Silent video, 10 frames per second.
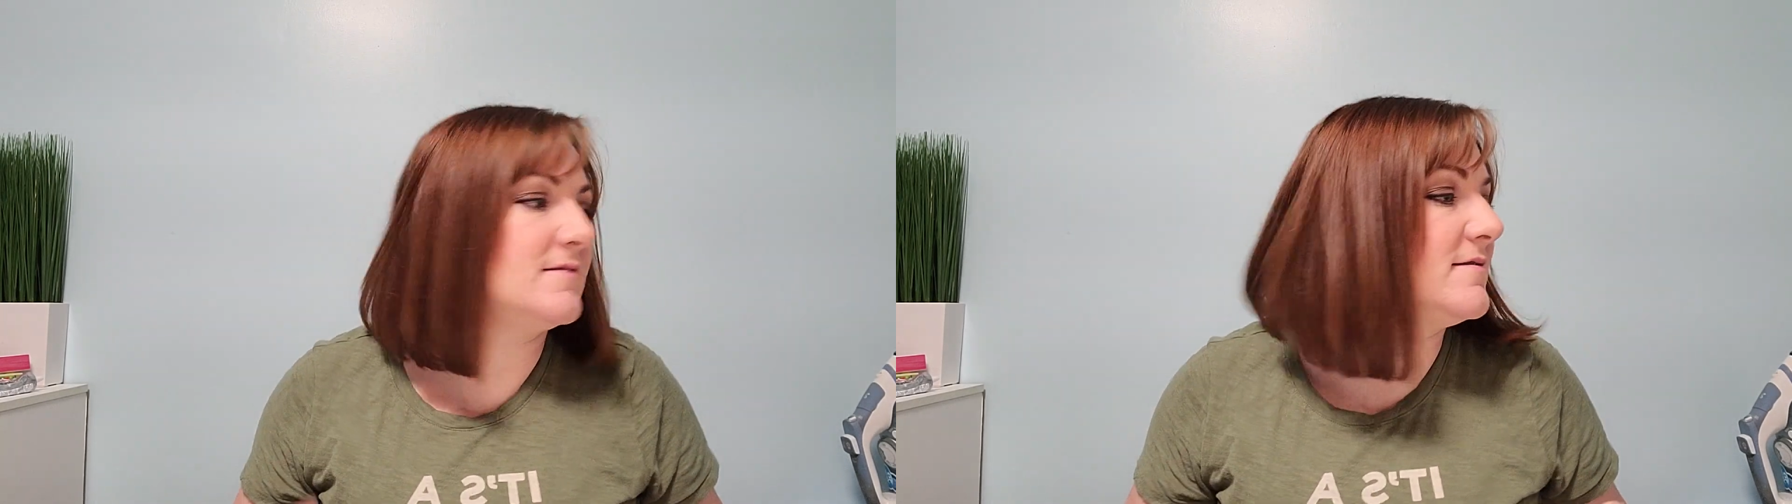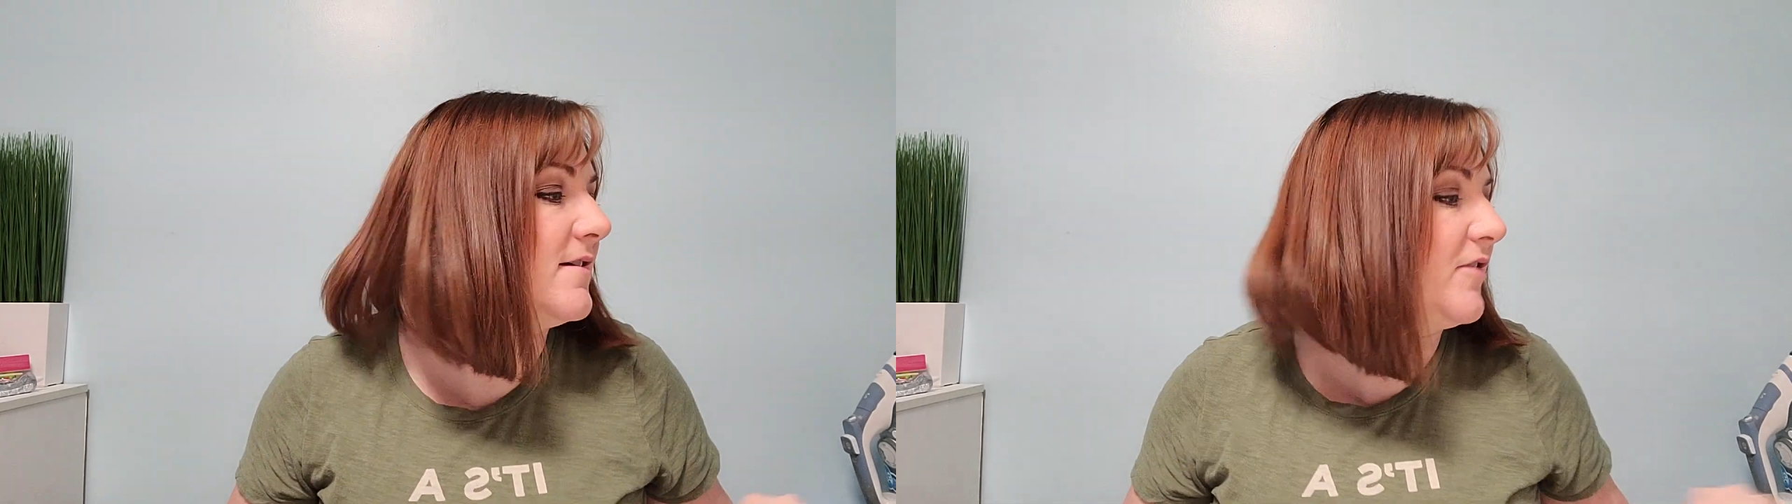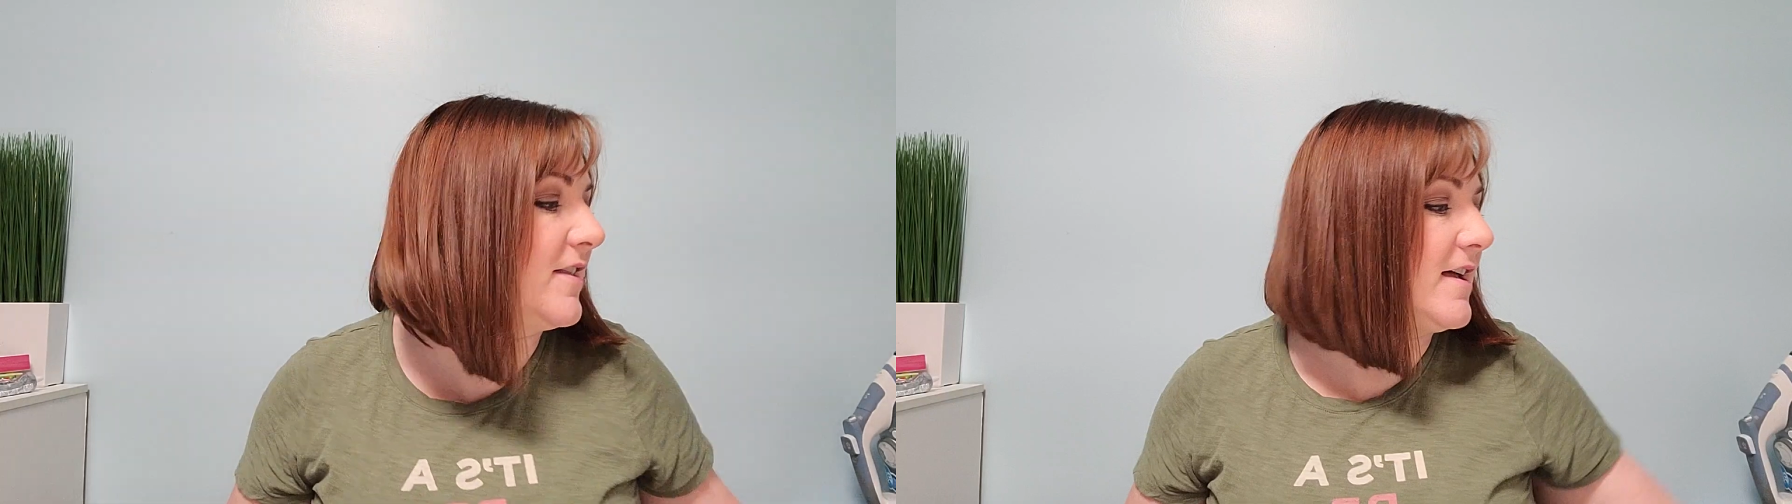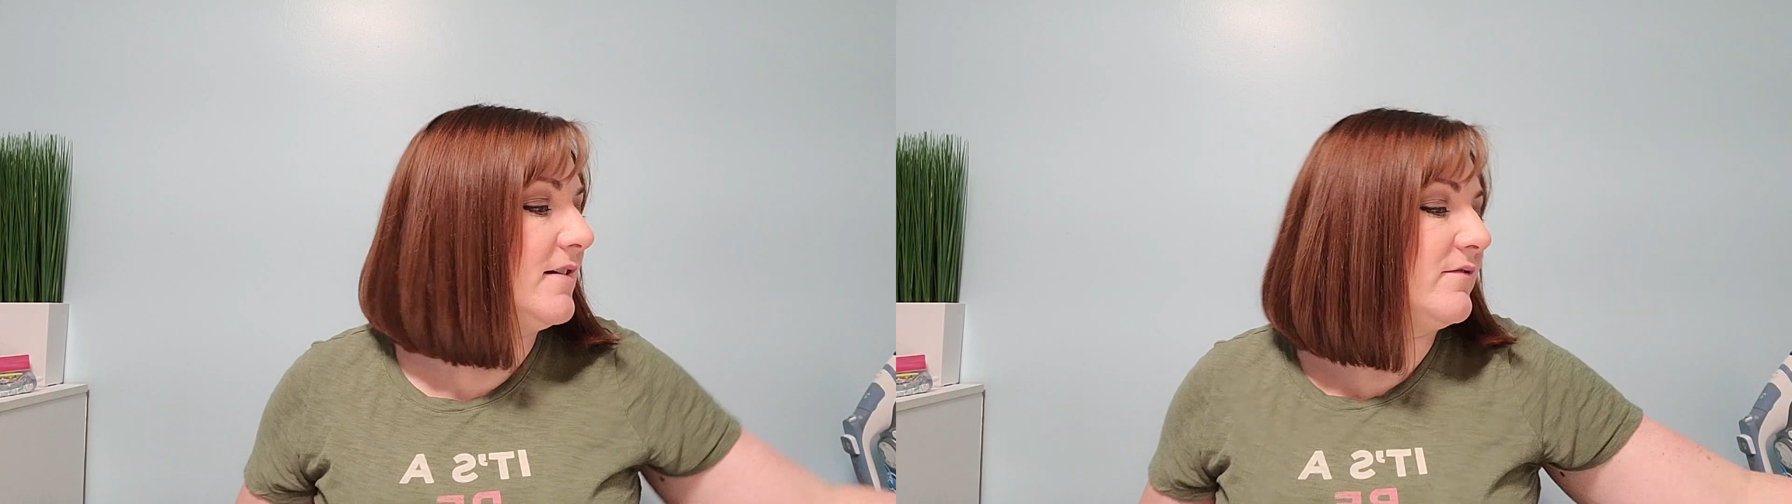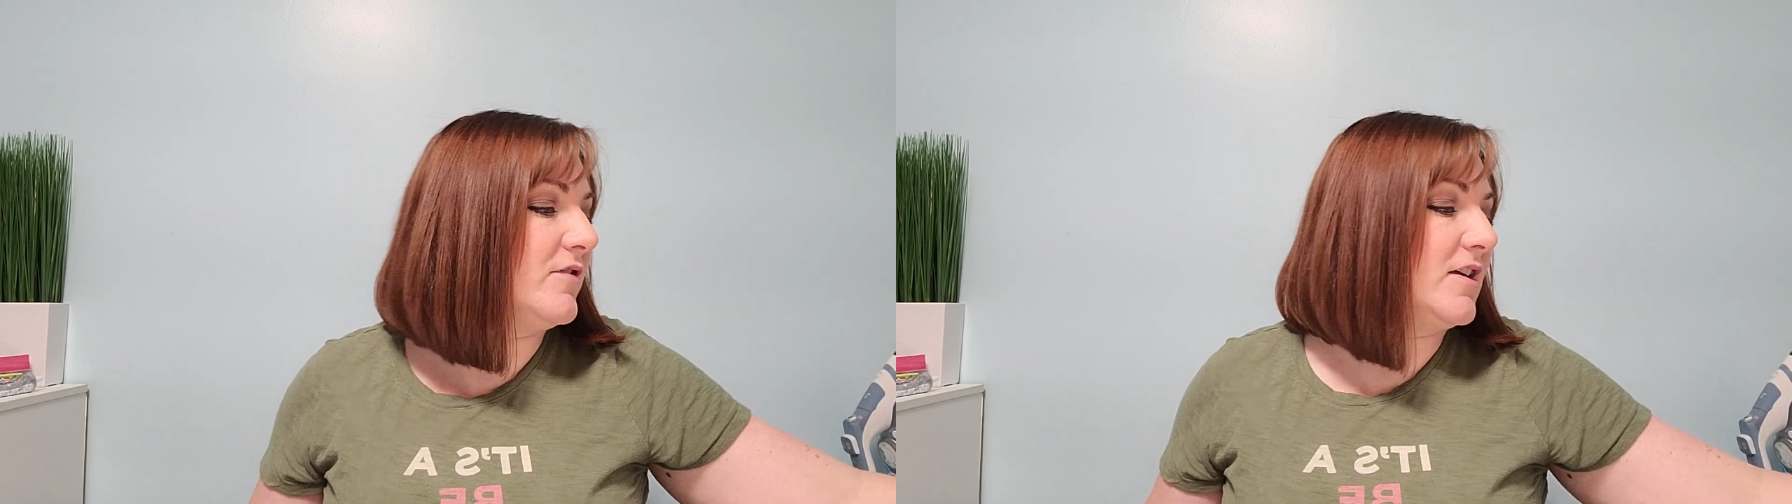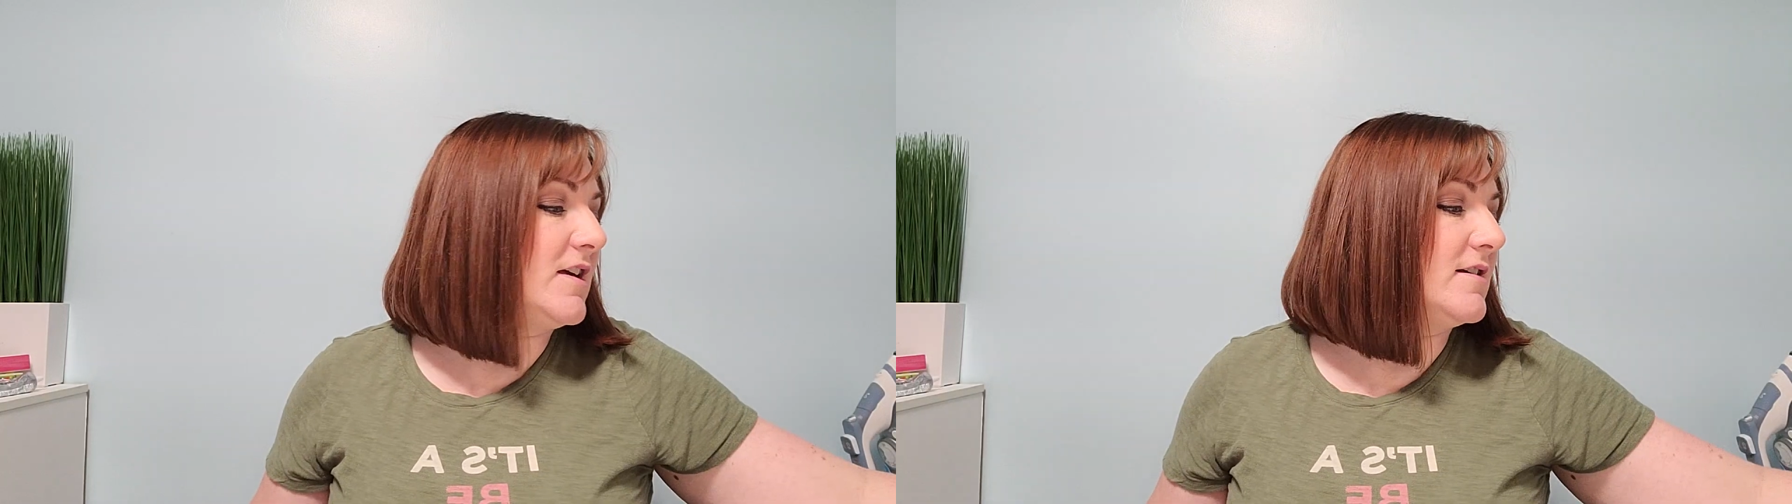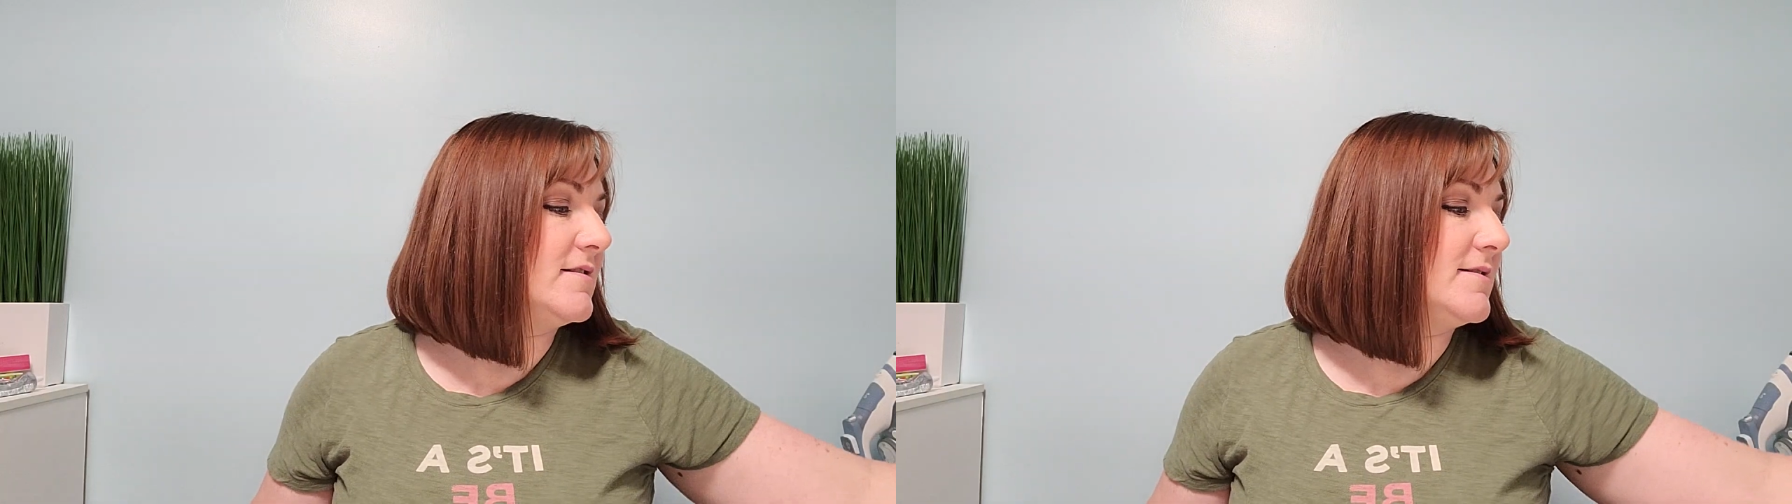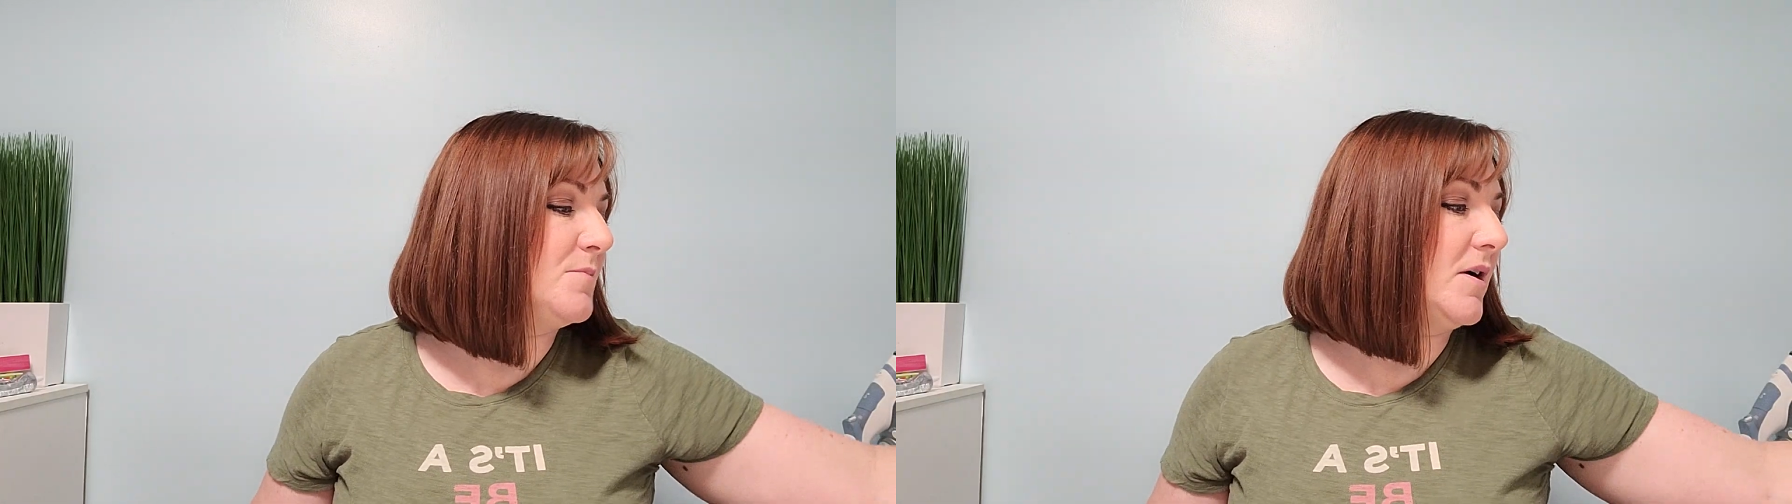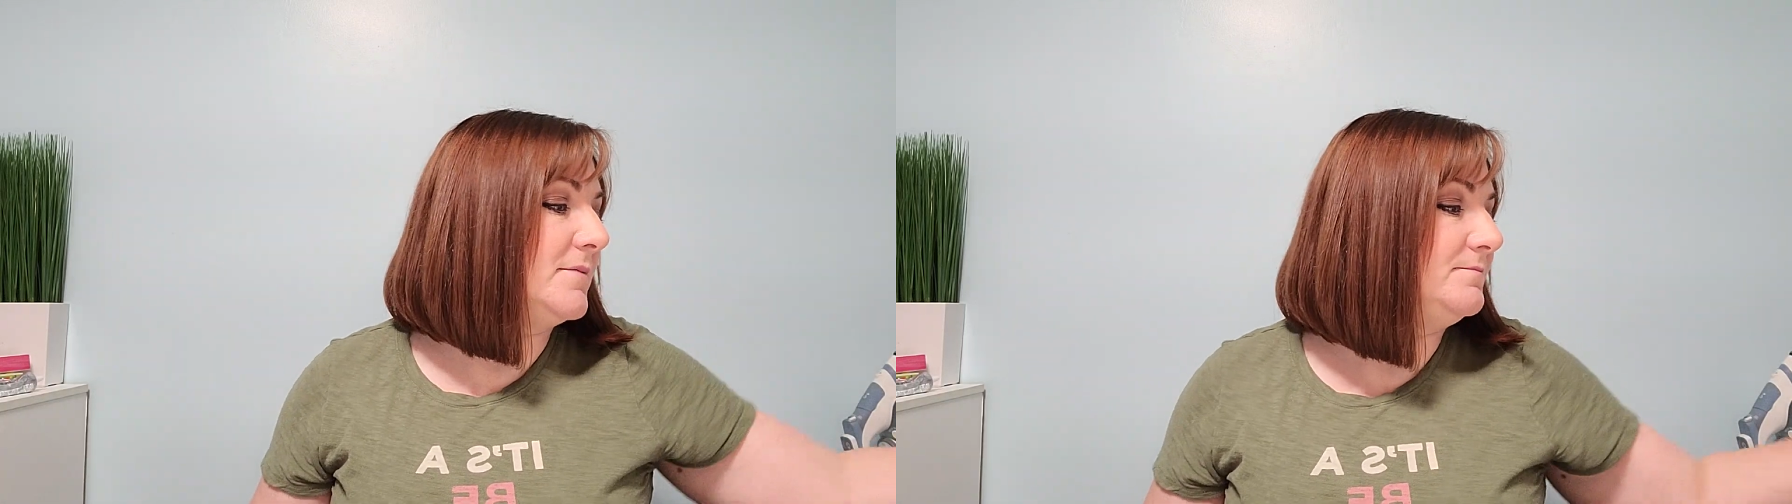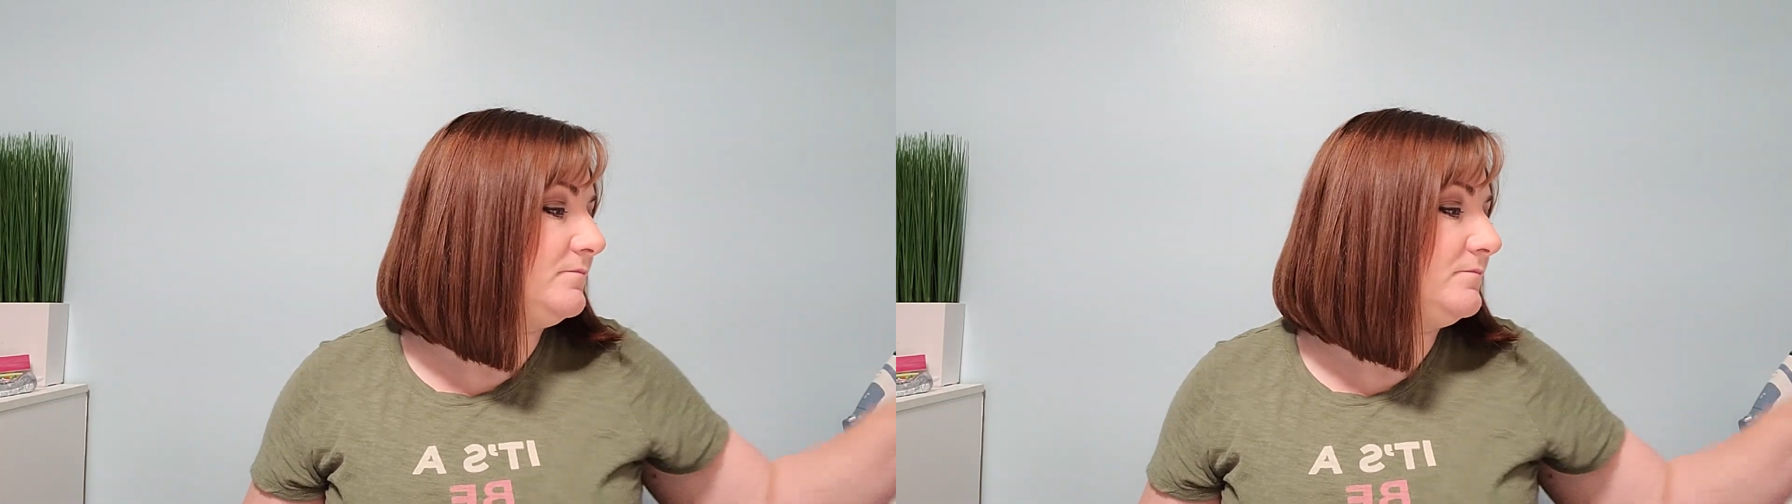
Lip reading: and stuff like that in for the kids, but